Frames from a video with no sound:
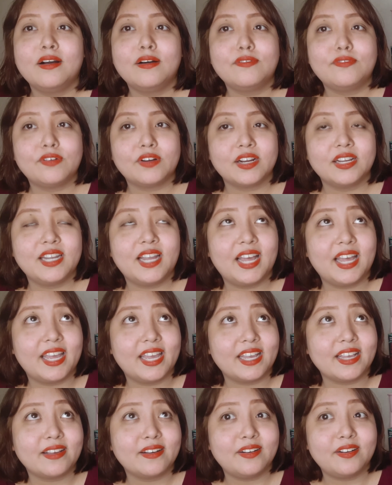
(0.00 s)
for
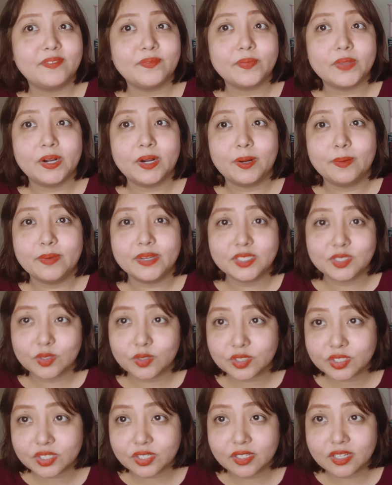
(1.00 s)
like my
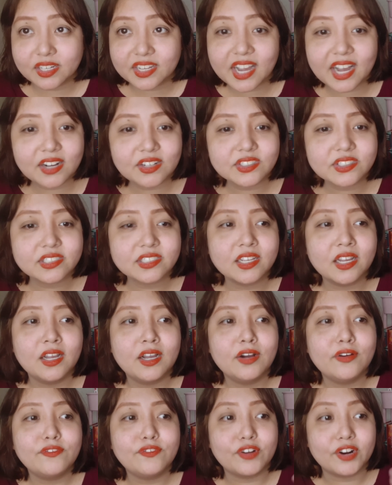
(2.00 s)
social accounts,
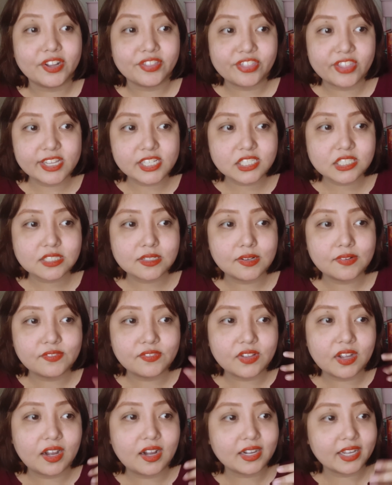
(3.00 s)
for this
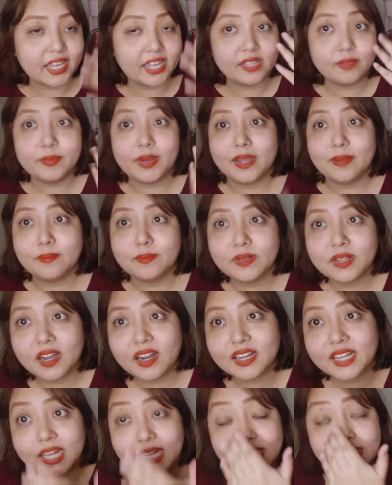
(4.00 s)
vlog and my
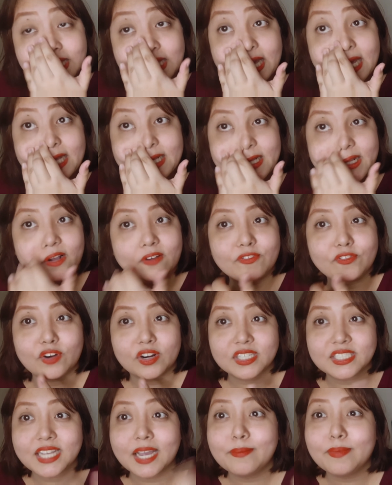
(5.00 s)
blog, and then of
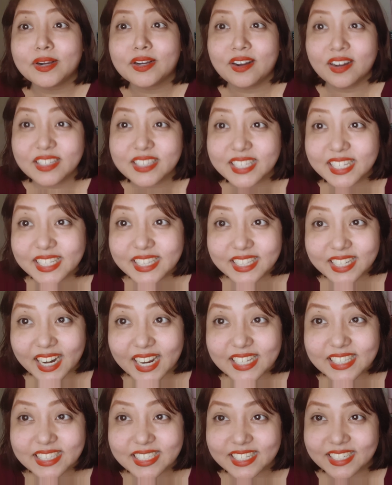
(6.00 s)
course I'm a content
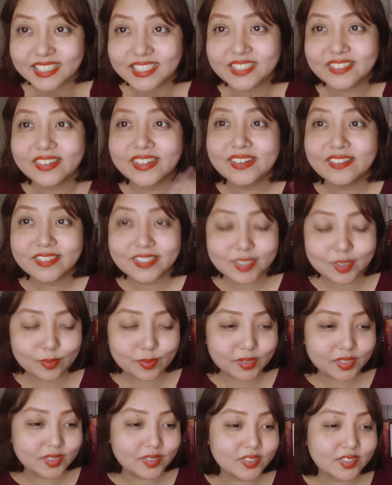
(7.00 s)
writer, so I also
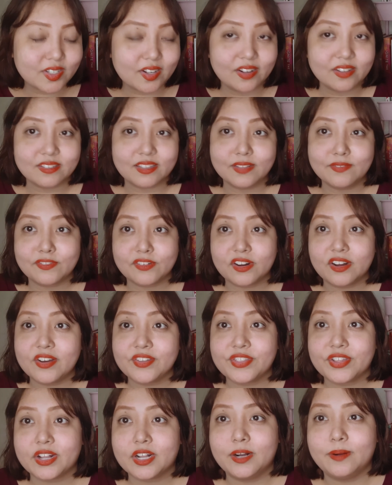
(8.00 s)
produce content for
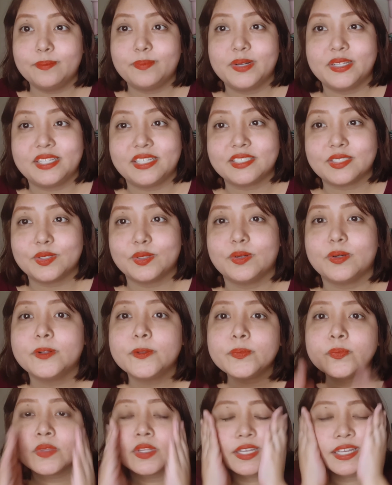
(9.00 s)
other companies. So
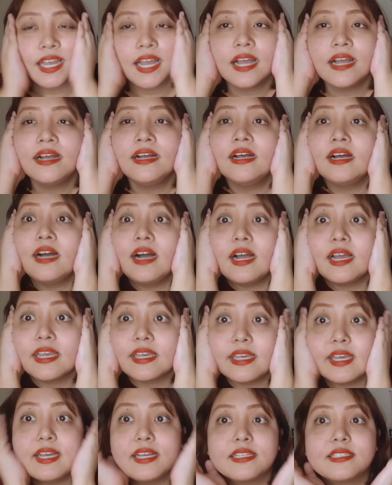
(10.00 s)
yeah, I
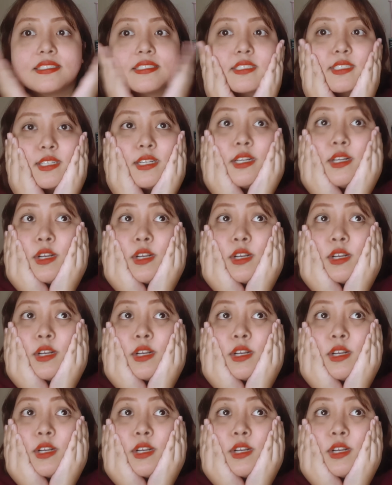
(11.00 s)
guess